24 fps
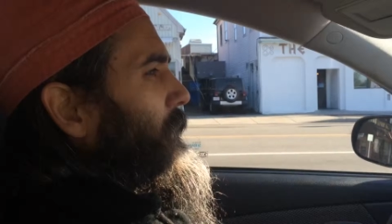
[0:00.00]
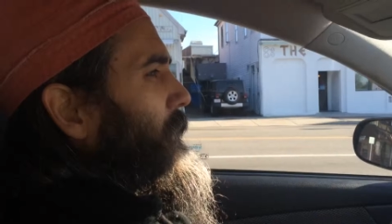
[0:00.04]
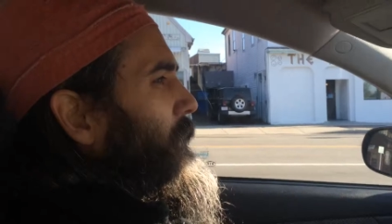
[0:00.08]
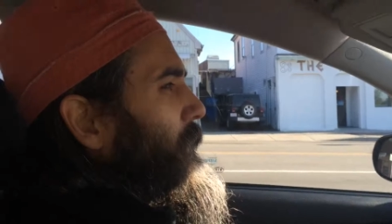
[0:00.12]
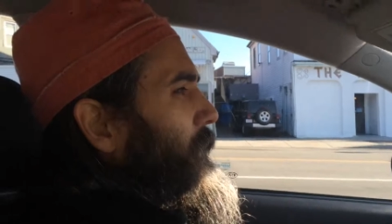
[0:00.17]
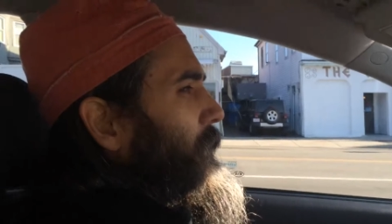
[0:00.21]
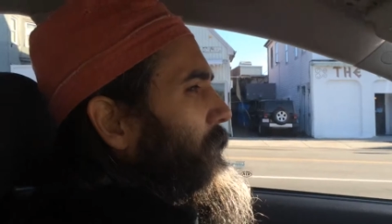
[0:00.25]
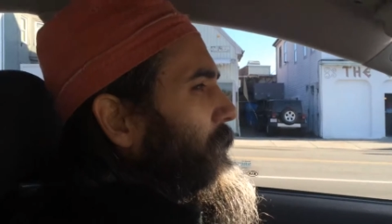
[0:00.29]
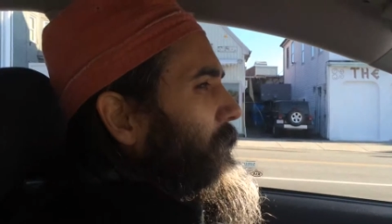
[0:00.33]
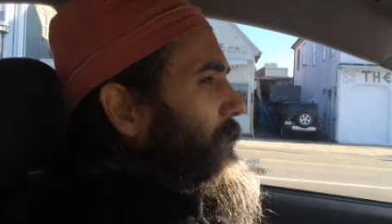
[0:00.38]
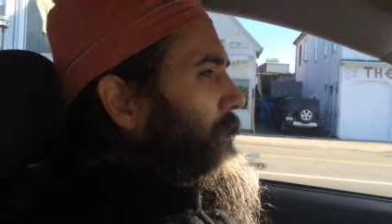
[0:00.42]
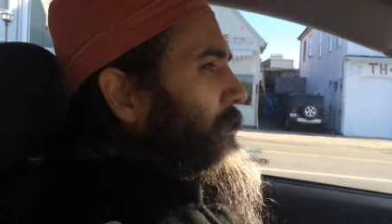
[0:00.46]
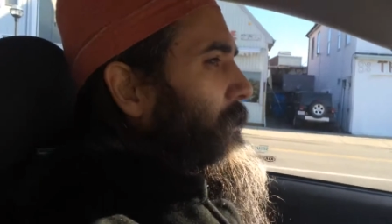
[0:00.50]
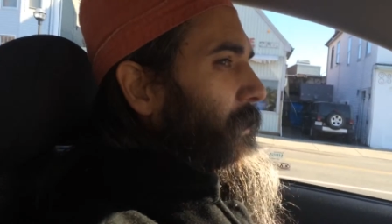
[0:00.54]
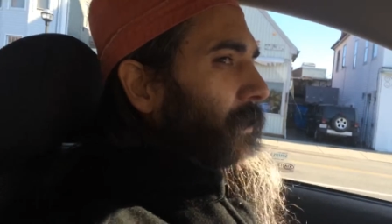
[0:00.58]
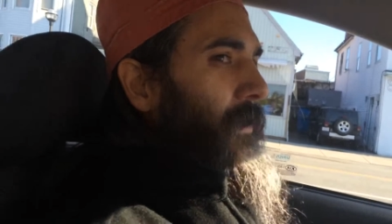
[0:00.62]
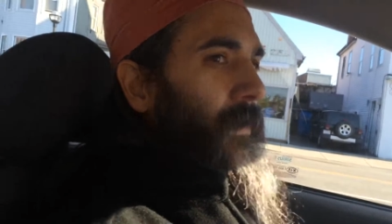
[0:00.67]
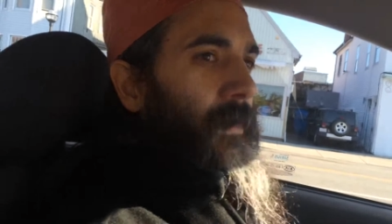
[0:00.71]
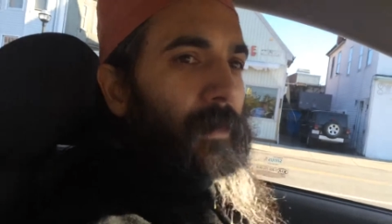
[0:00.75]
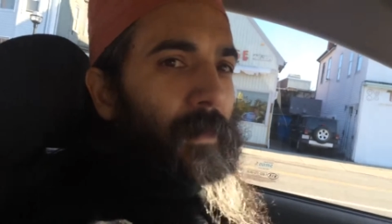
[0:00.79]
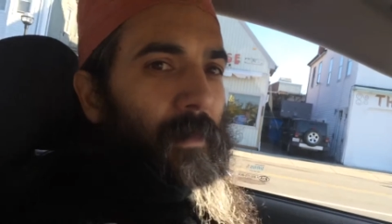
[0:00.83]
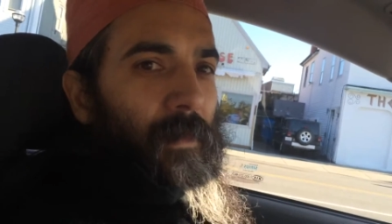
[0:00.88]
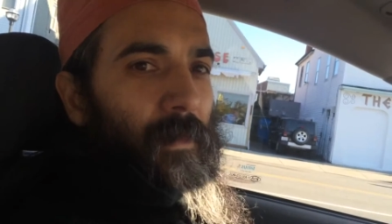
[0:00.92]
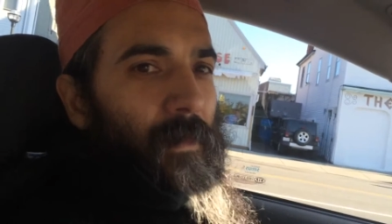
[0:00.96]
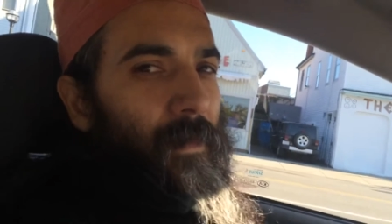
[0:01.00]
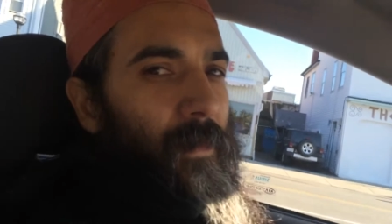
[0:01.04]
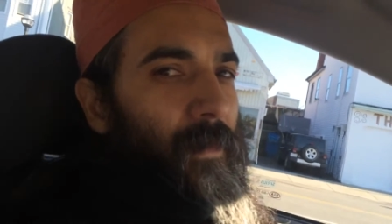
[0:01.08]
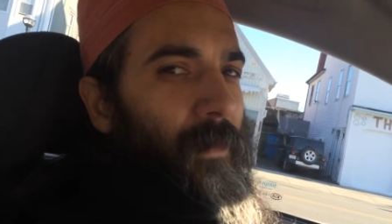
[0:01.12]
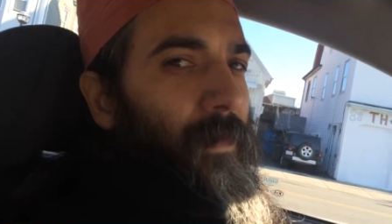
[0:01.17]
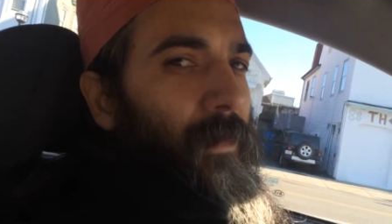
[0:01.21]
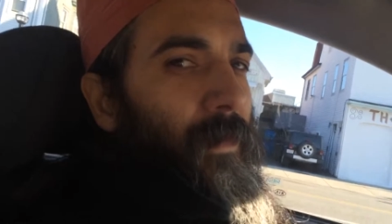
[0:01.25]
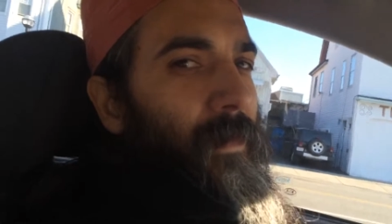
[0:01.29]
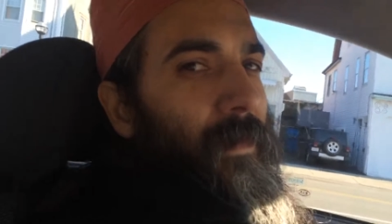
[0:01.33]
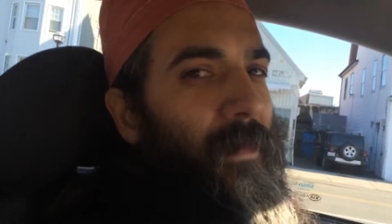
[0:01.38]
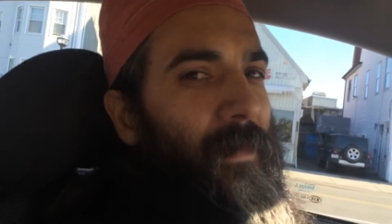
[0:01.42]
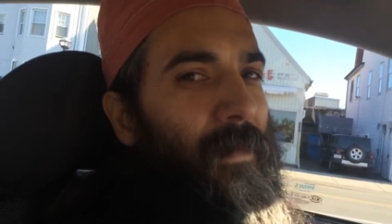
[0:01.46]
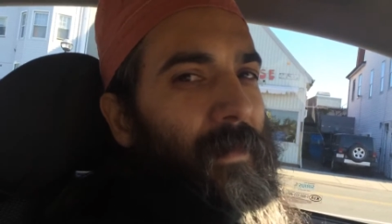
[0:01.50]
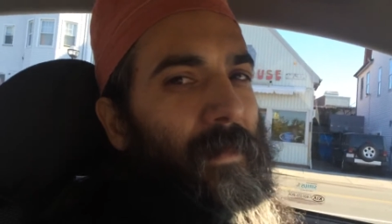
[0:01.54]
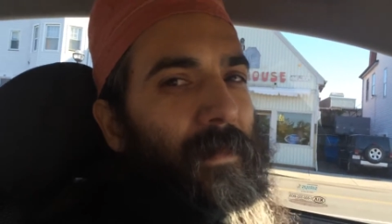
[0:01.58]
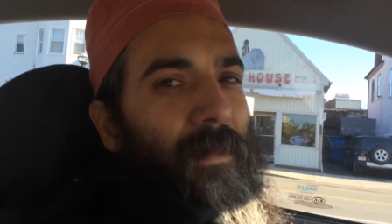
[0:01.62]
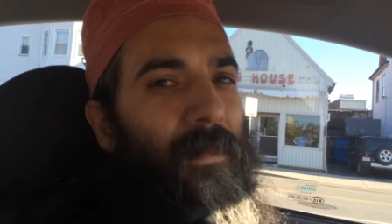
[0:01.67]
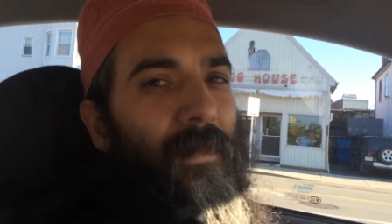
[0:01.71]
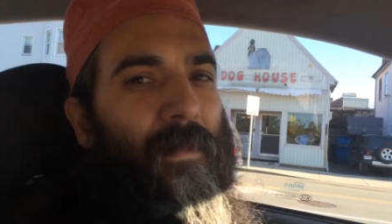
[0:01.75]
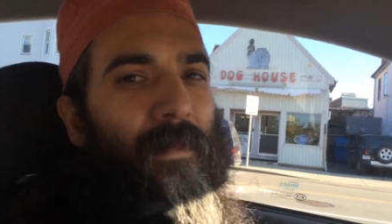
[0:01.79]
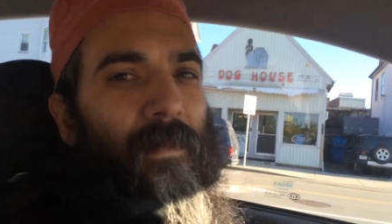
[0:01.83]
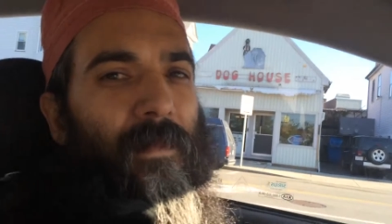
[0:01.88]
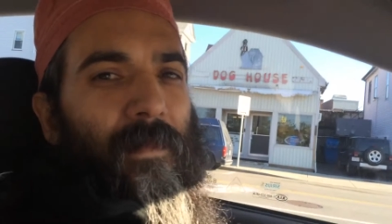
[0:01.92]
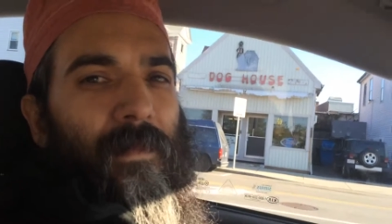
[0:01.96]
Okay, let me see. I
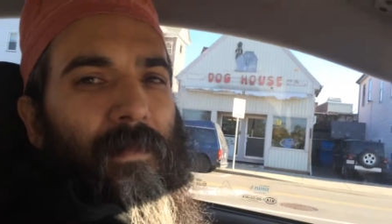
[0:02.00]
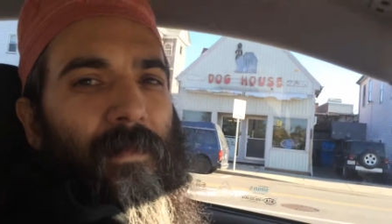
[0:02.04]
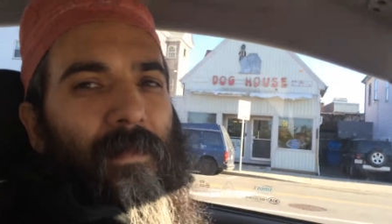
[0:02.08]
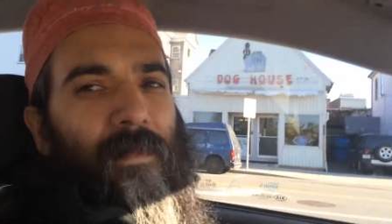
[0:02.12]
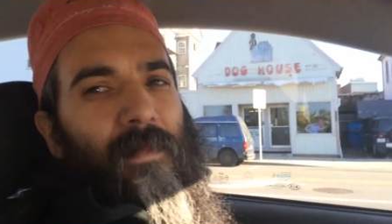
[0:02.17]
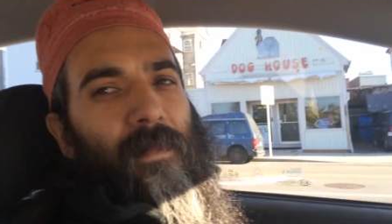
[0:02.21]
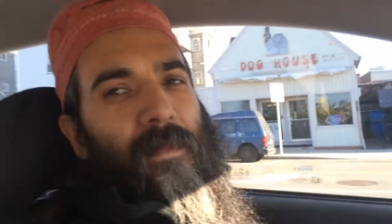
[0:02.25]
gotta see if